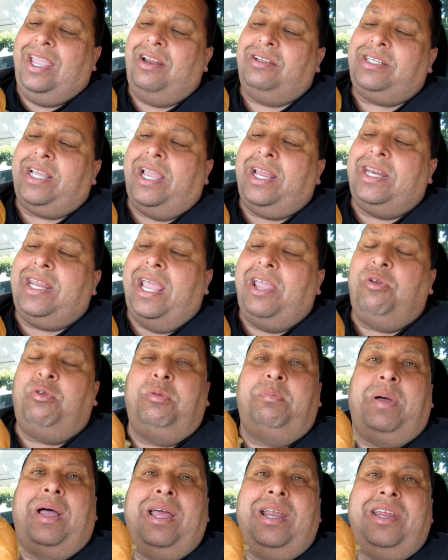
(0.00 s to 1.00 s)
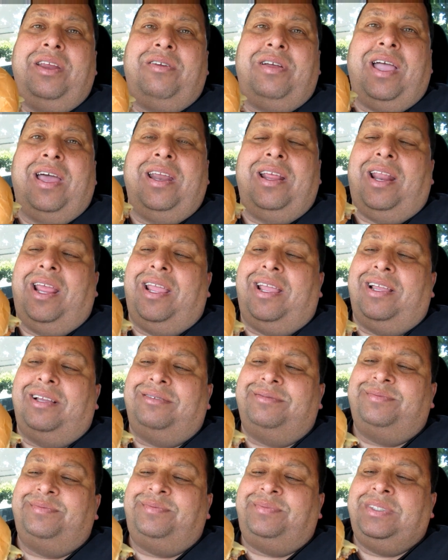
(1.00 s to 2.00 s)
know, it's like a day old bun, you know, kind of
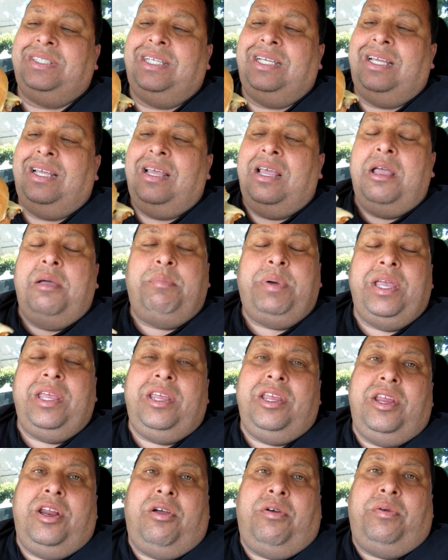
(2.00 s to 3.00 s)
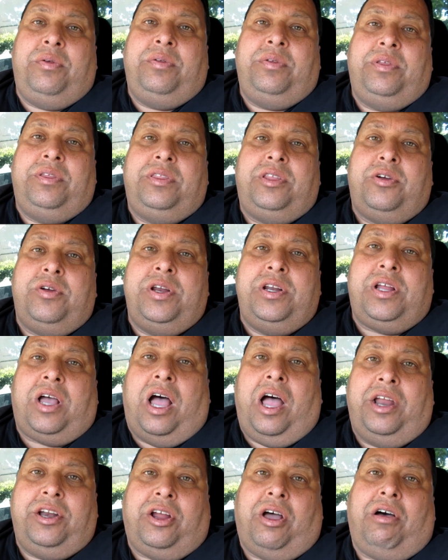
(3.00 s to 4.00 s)
like, but you know, they're into
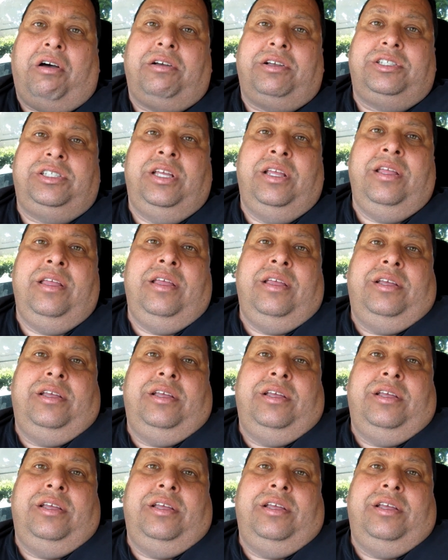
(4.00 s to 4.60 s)
hot dogs.